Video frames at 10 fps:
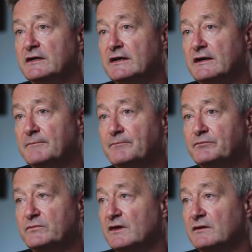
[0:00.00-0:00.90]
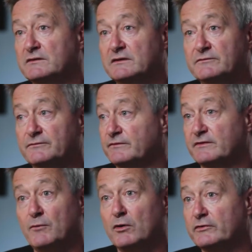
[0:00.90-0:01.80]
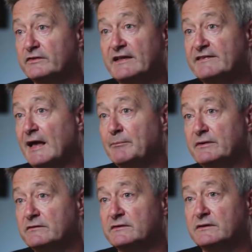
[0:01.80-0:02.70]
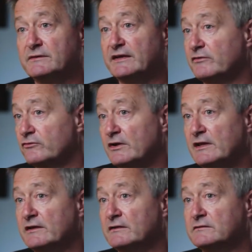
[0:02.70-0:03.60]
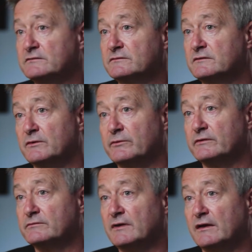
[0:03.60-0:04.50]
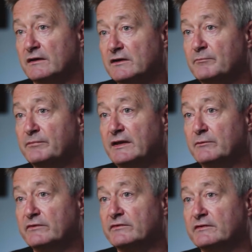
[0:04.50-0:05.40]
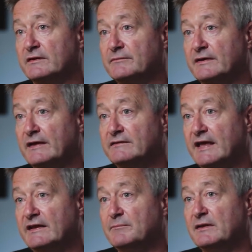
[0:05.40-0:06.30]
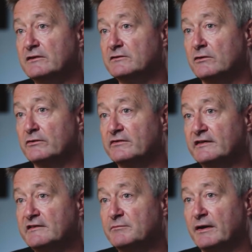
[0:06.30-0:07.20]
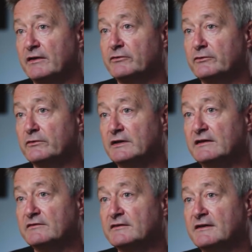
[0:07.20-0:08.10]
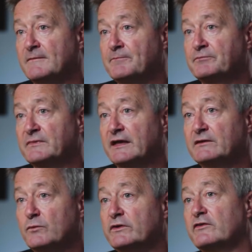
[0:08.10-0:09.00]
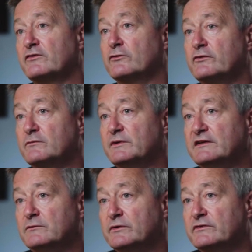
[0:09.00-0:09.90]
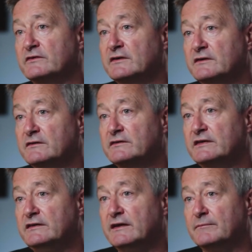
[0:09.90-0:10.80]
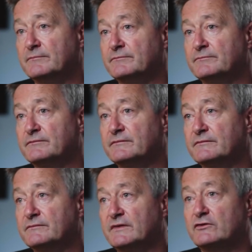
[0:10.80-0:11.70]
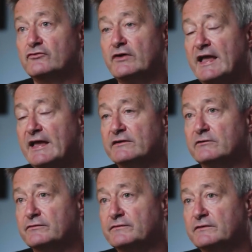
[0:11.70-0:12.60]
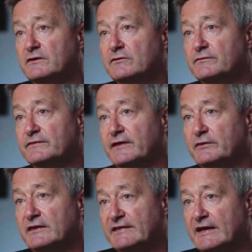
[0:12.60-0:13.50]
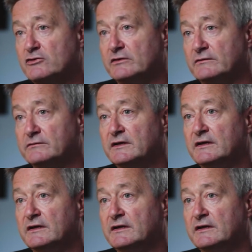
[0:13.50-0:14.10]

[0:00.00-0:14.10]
The smaller things happened in Australia. A company had $80 million seized by authorities, and one of the stories we did was the trade of Southeast Asian